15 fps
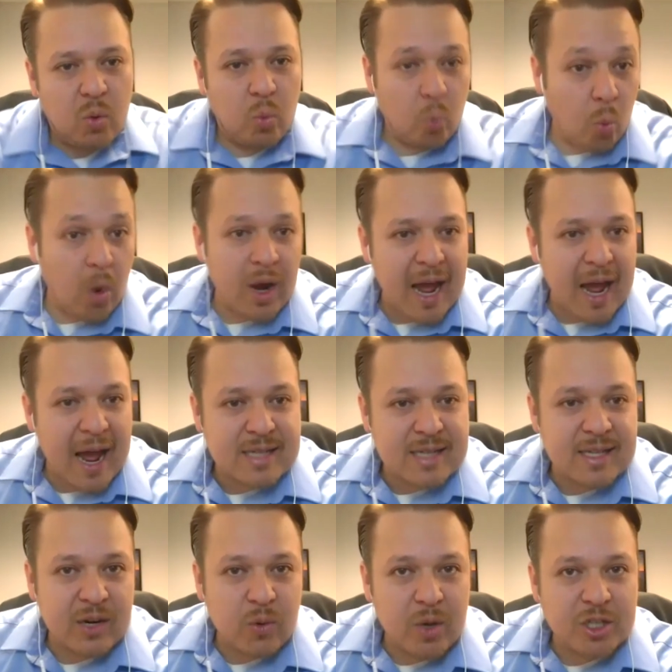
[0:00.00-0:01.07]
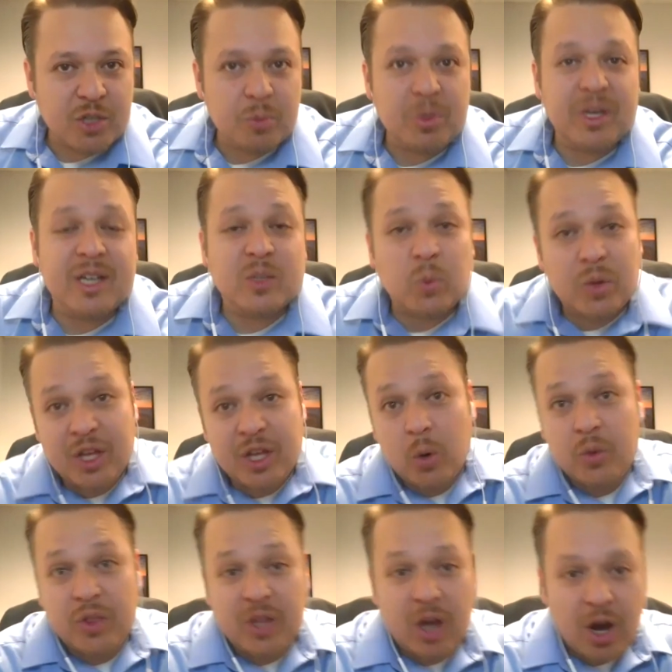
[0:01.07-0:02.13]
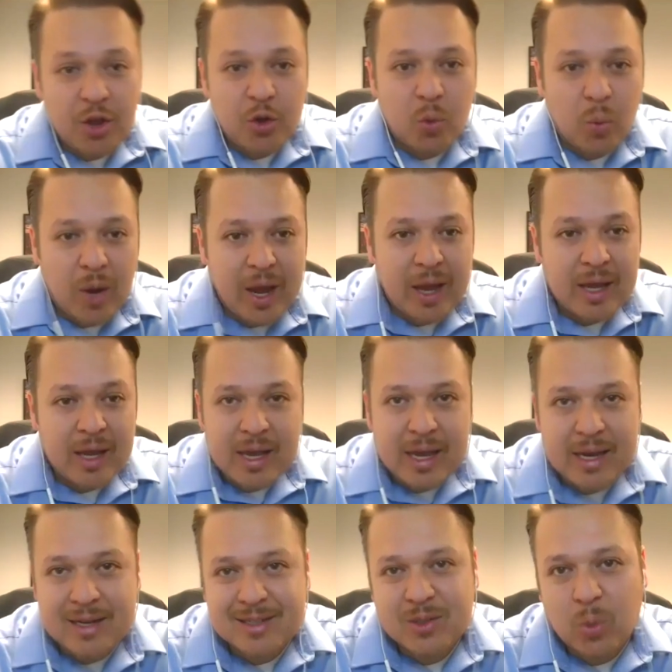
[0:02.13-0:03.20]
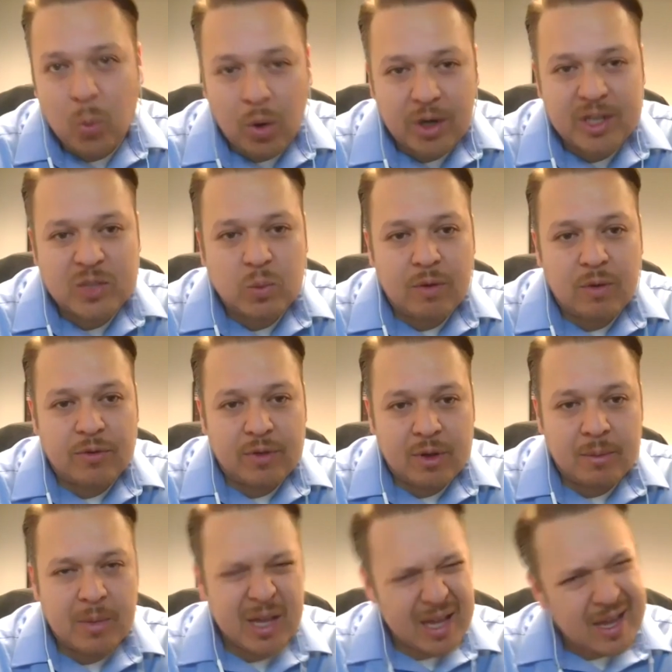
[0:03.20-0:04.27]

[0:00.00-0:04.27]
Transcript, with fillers: want to ask that question because when they go the other way, it doesn't work as well for them.